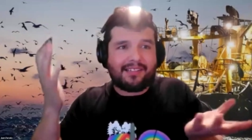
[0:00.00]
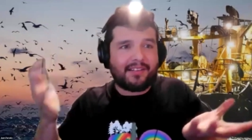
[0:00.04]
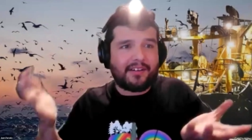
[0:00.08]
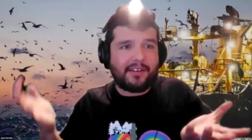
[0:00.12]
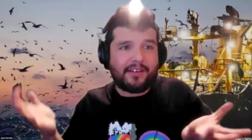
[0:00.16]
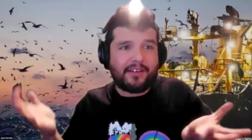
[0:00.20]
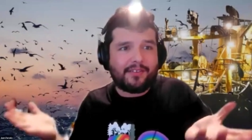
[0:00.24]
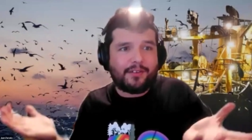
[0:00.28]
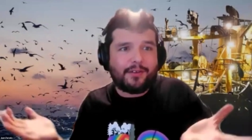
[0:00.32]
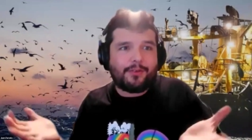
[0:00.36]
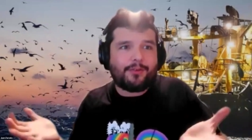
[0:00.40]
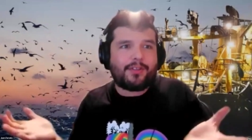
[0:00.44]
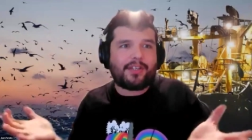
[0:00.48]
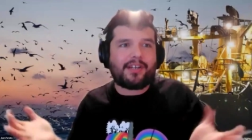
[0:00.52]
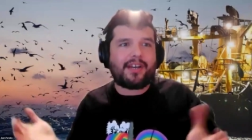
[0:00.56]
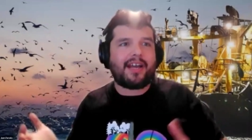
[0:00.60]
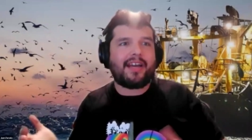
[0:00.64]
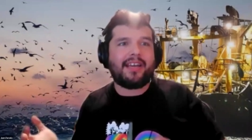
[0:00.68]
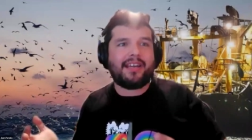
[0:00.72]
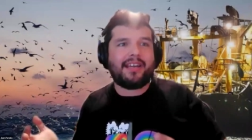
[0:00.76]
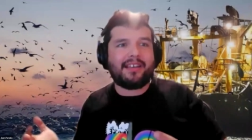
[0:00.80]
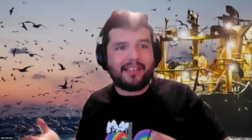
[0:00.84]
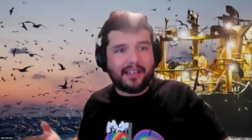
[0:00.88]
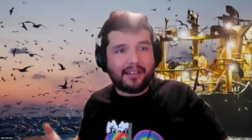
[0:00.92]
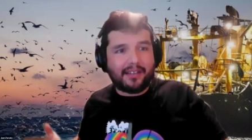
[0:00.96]
there's no
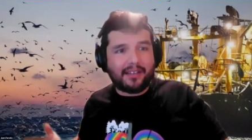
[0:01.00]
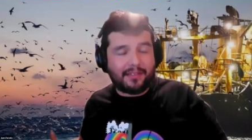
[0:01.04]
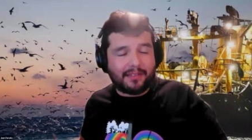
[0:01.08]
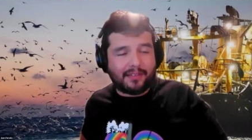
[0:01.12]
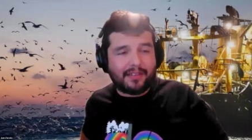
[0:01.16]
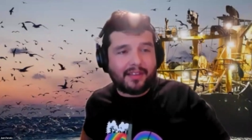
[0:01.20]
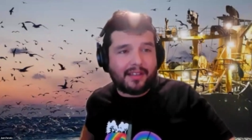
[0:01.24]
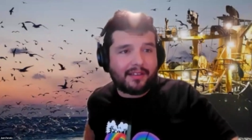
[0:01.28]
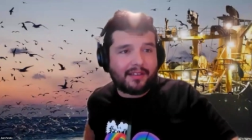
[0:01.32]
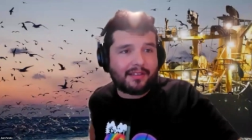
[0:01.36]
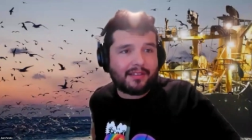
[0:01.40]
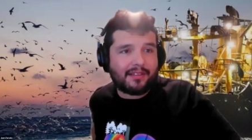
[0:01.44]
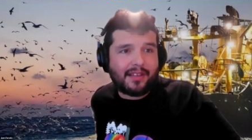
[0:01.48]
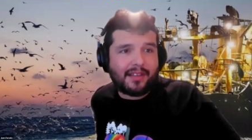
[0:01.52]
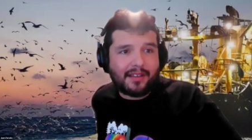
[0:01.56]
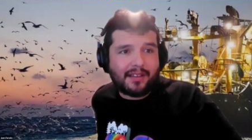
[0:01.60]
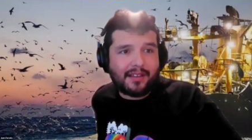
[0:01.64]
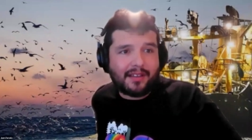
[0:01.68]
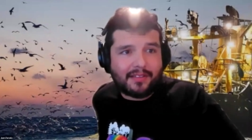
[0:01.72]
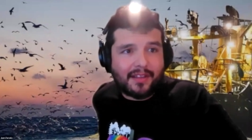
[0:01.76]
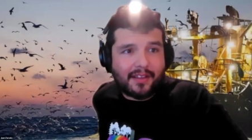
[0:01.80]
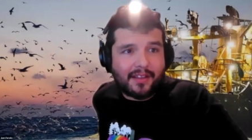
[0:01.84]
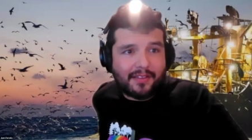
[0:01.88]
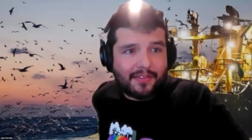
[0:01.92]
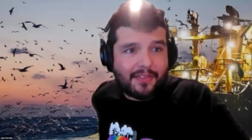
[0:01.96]
denying
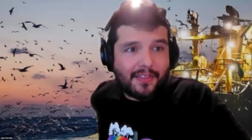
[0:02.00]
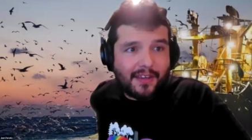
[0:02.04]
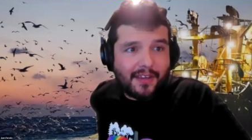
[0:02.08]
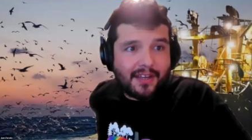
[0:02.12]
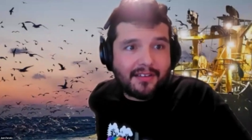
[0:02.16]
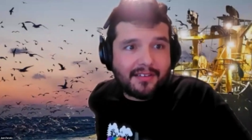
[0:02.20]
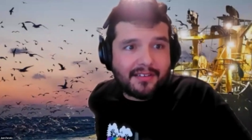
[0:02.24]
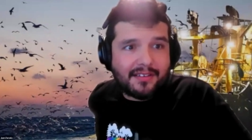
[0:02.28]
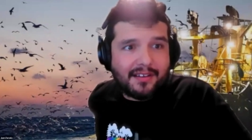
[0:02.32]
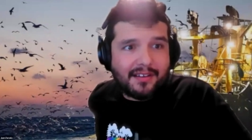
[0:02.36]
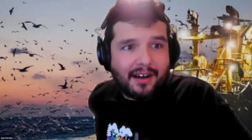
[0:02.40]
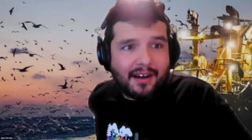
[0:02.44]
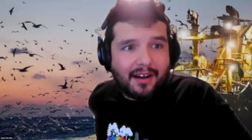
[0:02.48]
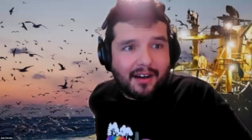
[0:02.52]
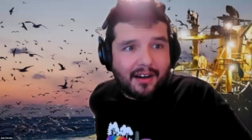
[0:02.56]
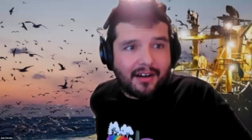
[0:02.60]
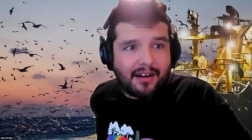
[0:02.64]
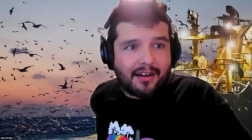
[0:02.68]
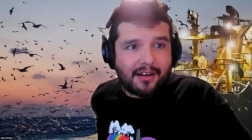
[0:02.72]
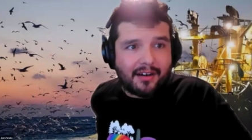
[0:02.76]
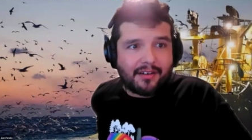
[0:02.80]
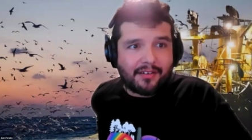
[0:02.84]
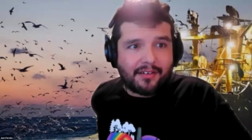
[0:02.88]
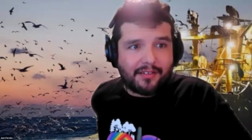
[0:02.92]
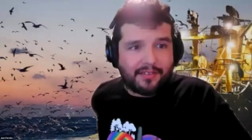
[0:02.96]
that things
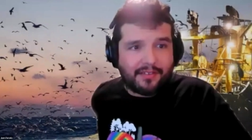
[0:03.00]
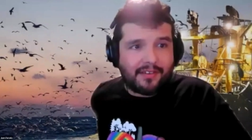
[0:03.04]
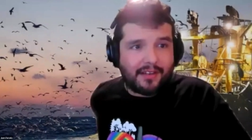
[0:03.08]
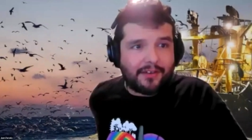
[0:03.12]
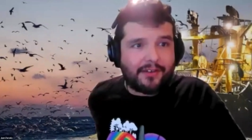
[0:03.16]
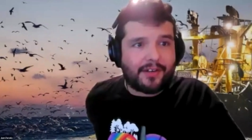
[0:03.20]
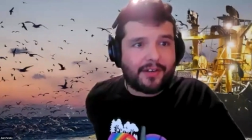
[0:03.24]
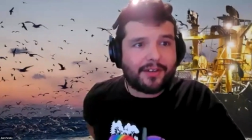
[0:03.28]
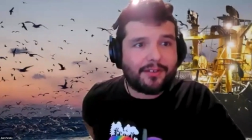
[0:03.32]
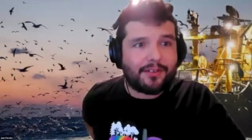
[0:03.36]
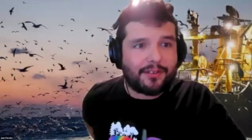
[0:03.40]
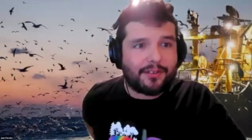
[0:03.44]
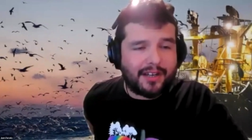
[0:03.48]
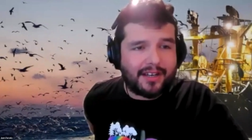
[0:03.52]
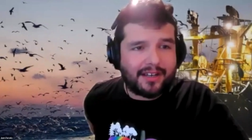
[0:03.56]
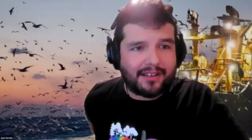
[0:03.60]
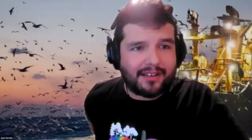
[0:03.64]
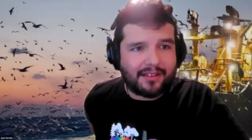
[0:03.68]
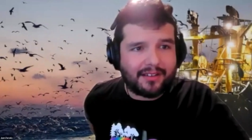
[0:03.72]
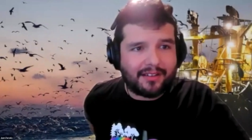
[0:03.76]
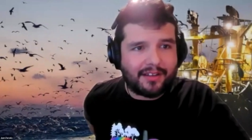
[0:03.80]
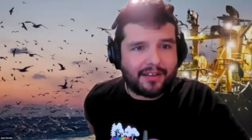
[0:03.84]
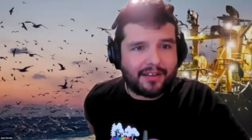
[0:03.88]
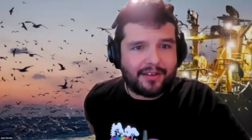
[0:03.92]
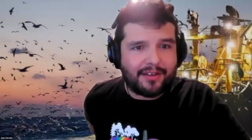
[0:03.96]
are serious. Like
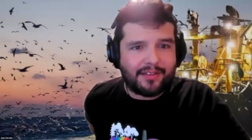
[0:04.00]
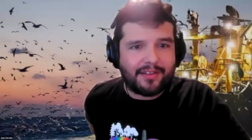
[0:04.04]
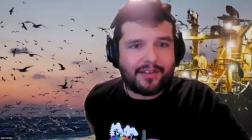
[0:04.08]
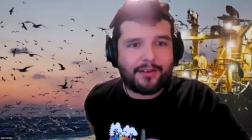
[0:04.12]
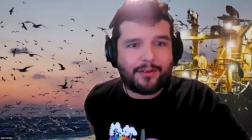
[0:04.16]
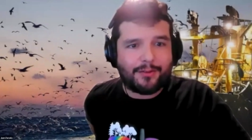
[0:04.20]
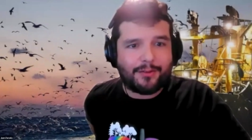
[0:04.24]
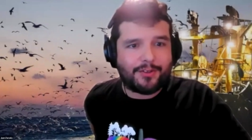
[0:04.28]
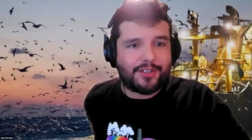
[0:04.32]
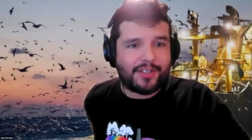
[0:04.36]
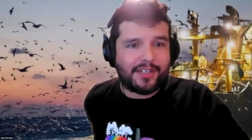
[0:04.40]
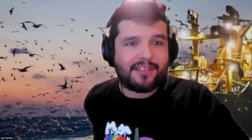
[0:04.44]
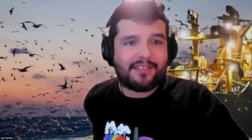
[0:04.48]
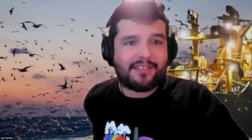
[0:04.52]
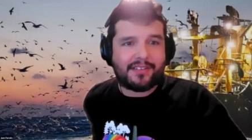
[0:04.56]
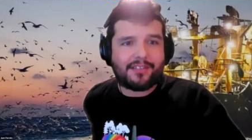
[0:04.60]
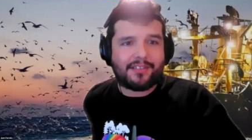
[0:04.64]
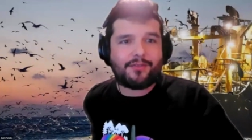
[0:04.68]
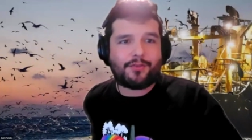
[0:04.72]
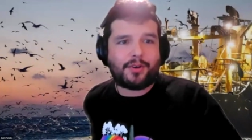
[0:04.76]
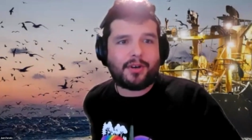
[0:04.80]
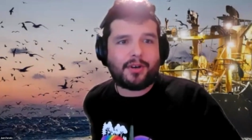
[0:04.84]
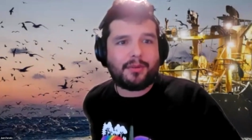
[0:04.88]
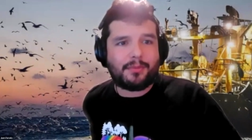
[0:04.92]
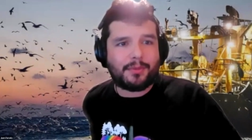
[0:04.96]
the ocean is
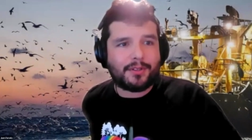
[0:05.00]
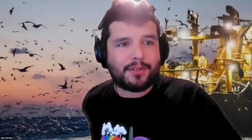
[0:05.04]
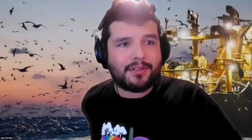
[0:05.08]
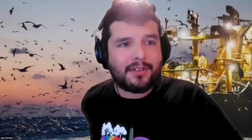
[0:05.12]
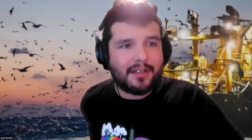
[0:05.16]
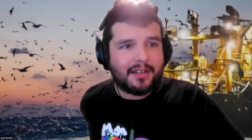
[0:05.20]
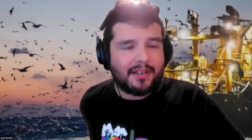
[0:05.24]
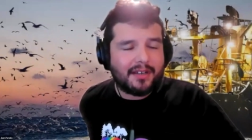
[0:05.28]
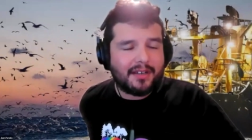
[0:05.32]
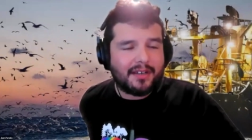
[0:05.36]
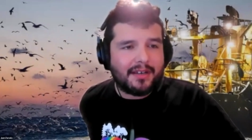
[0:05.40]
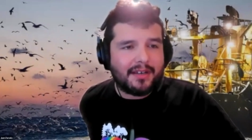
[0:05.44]
in trouble.